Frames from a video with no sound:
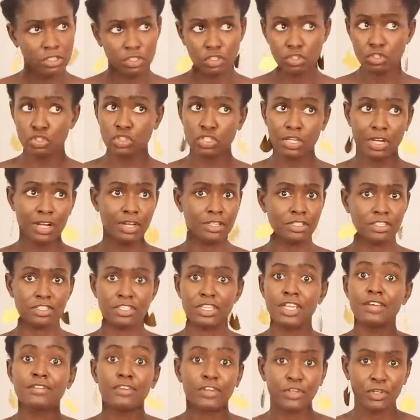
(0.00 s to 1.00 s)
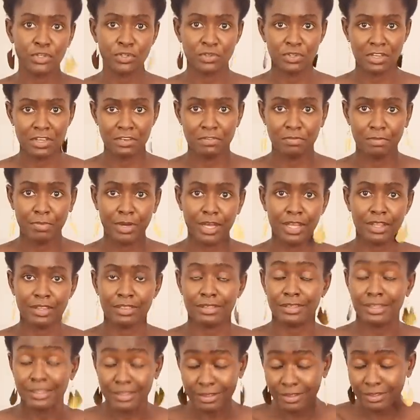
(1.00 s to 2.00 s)
your child is never going to give birth.
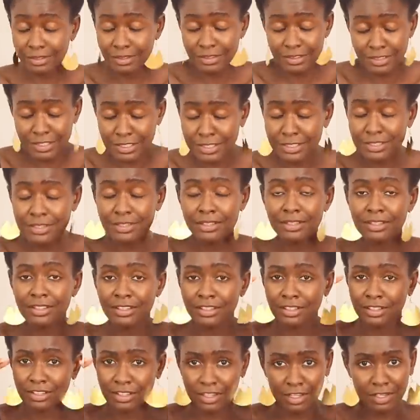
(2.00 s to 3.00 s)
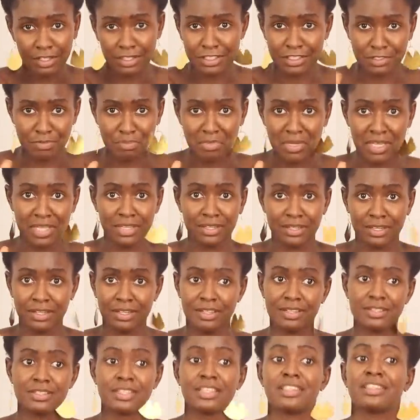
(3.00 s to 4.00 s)
And it's, it's me when
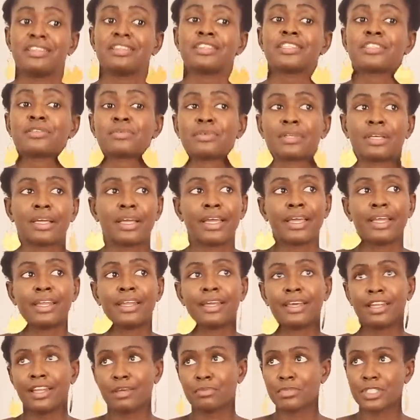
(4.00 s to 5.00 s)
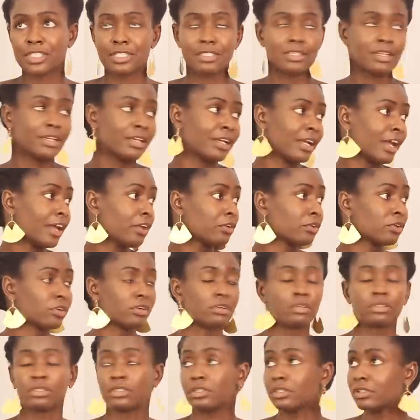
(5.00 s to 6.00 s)
they say this. And, and I'm just saying, I don't
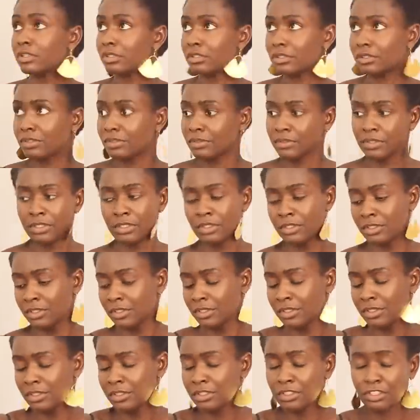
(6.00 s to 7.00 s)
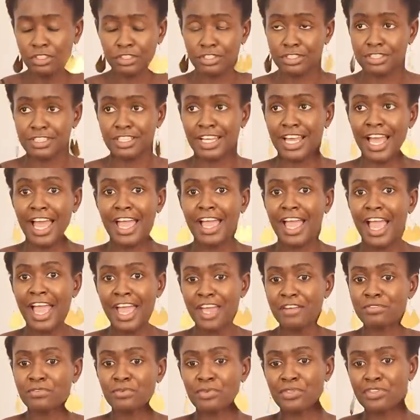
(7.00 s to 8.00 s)
know. I, I
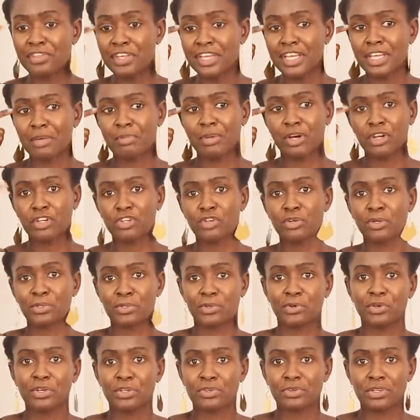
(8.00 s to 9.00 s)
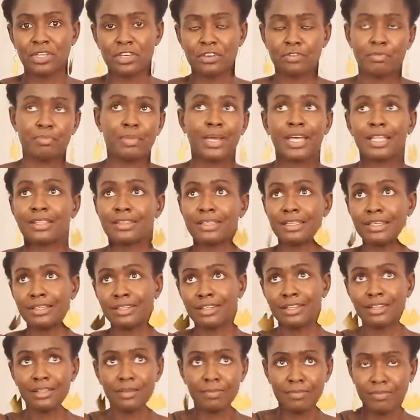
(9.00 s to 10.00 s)
have to think about not going to give birth
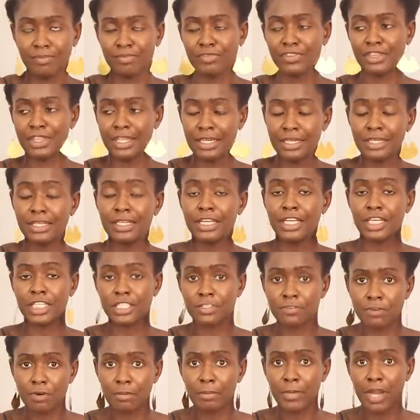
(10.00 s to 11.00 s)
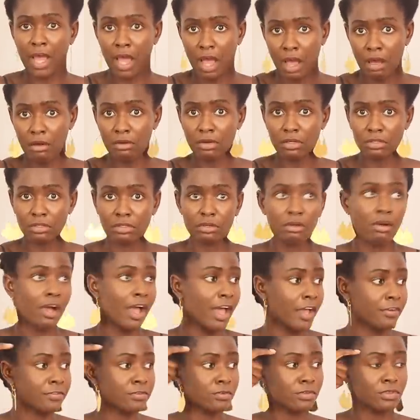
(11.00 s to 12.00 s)
in 30 years from now, or I
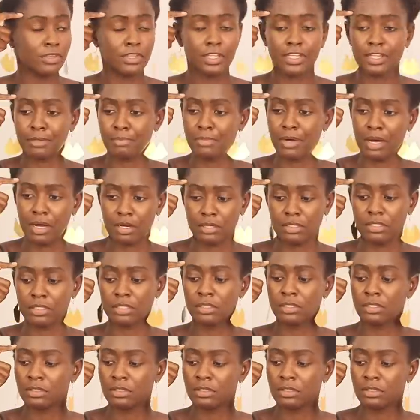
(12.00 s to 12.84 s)
have to think about